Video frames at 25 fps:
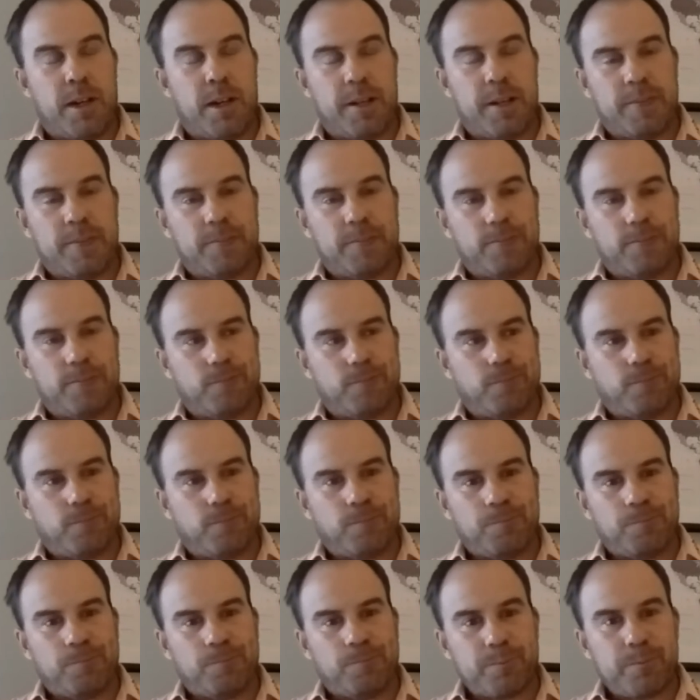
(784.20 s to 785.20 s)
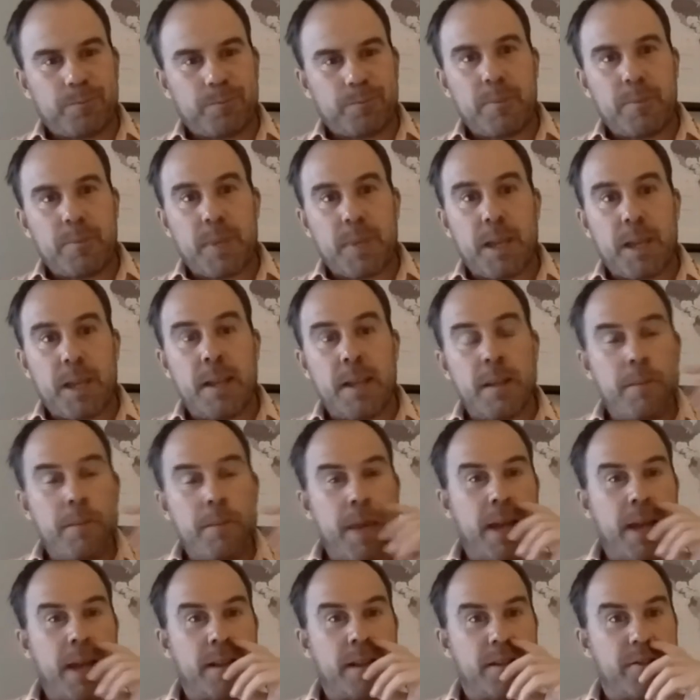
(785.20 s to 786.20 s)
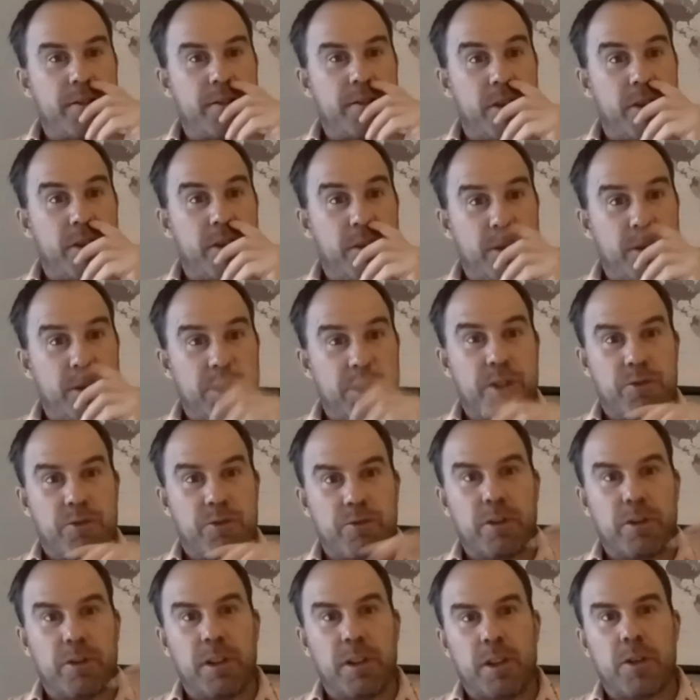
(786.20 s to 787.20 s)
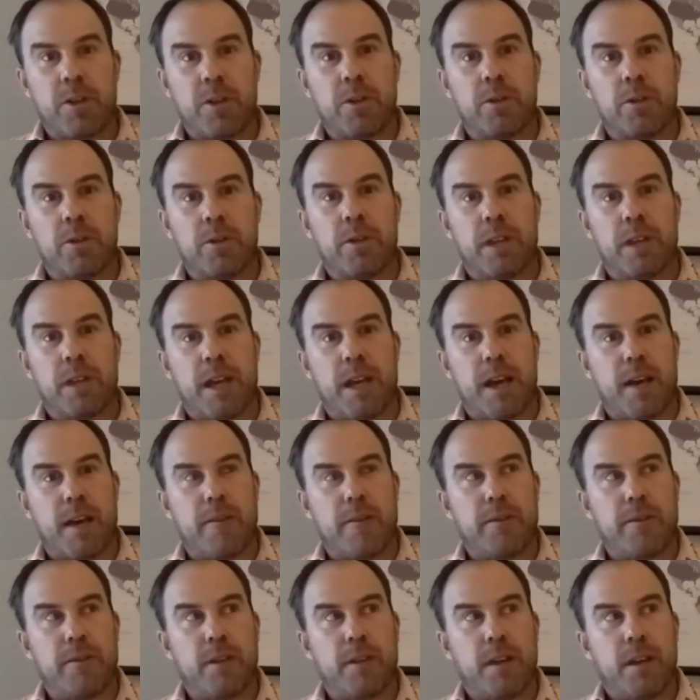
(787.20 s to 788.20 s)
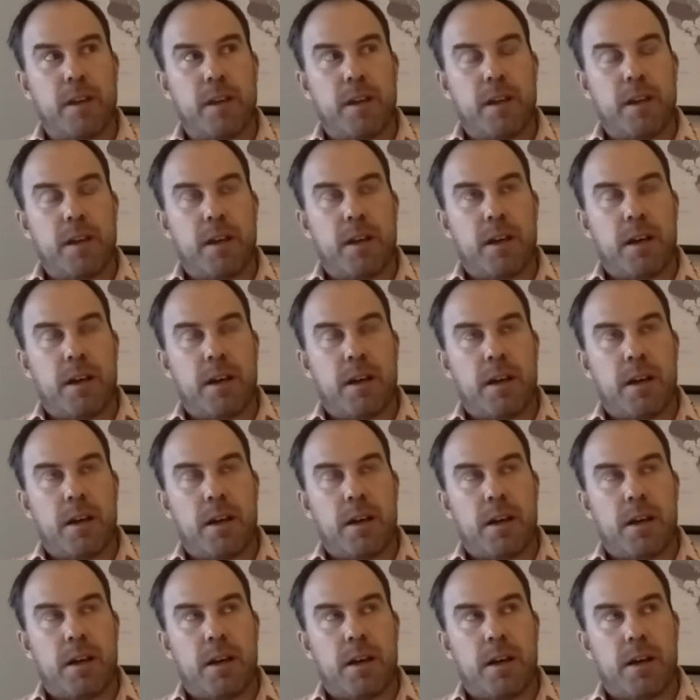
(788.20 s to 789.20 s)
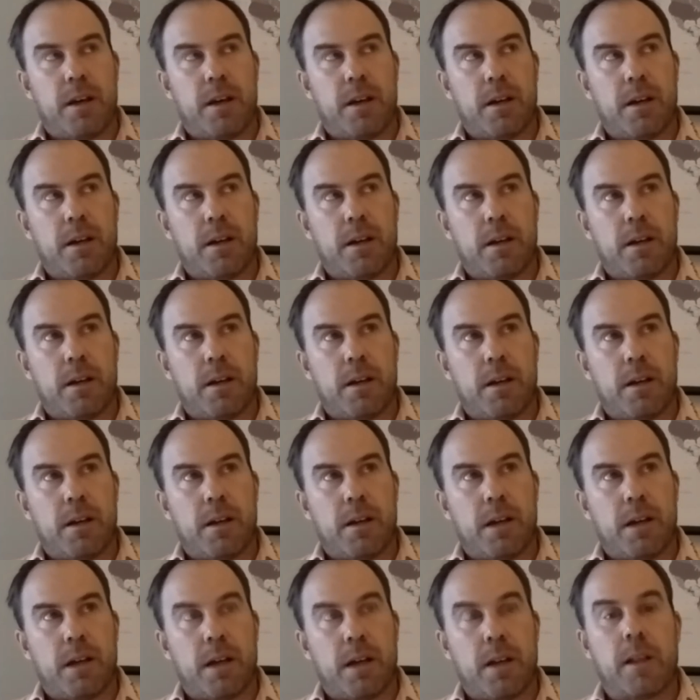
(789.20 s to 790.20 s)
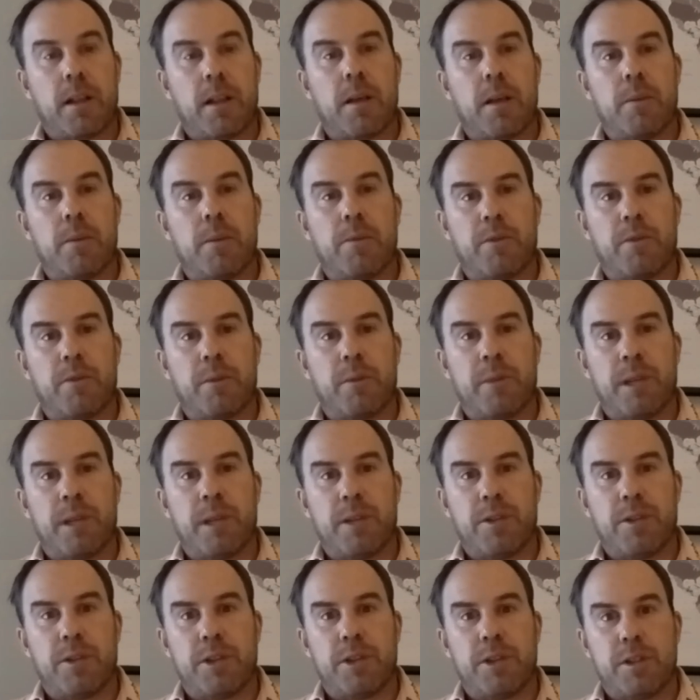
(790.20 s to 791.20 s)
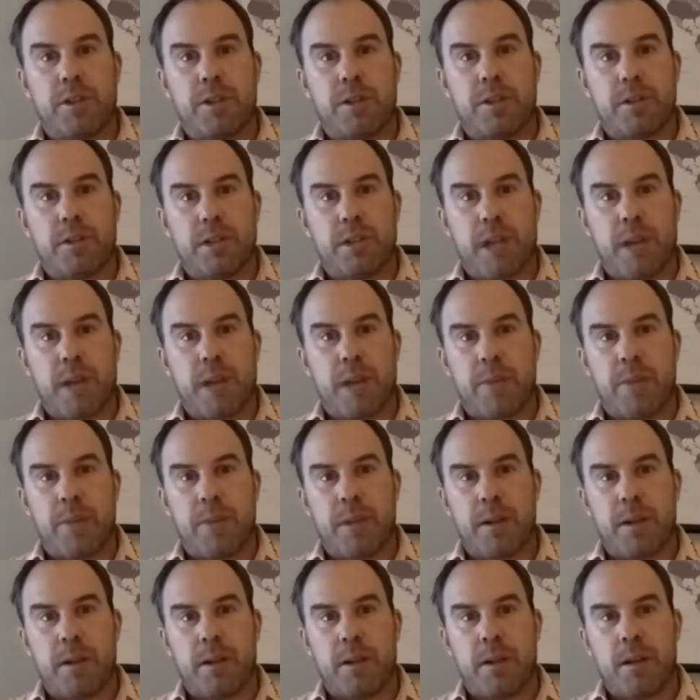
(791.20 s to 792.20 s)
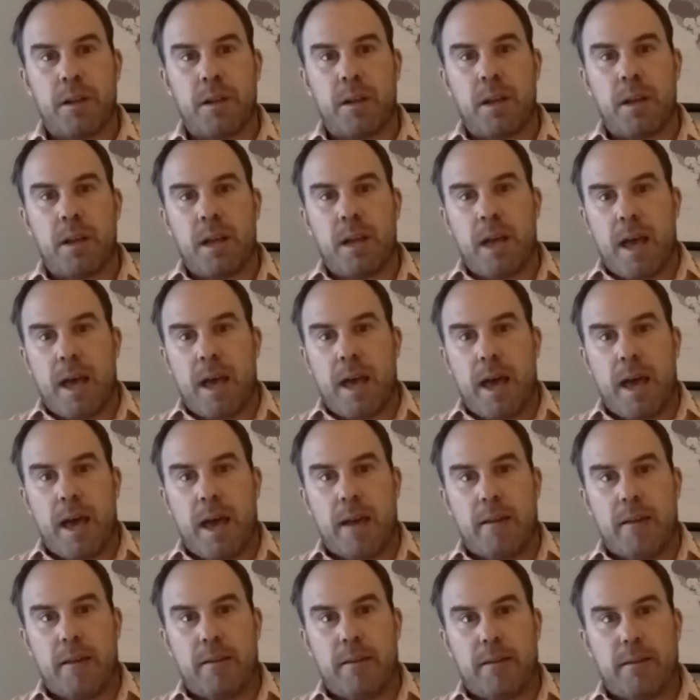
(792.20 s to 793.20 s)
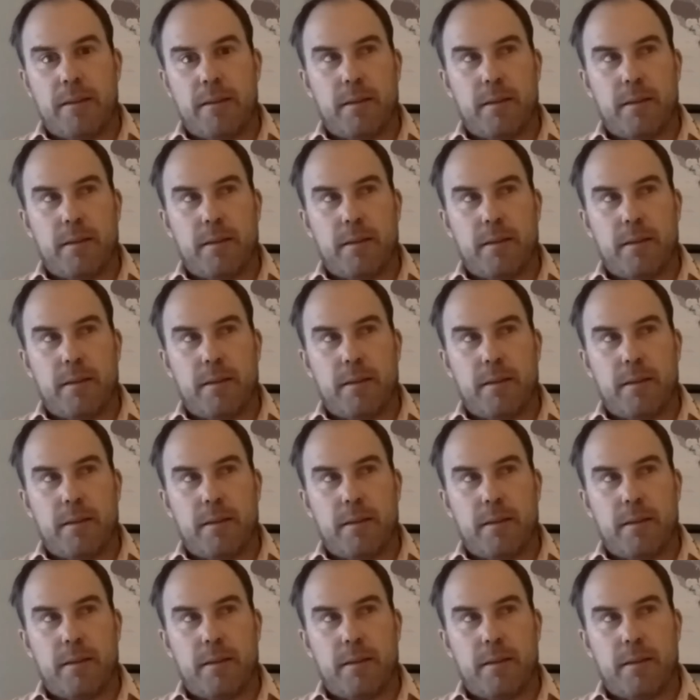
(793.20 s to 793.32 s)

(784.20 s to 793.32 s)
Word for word: a in the men's grill which is really cool they have uh, a club from each champion and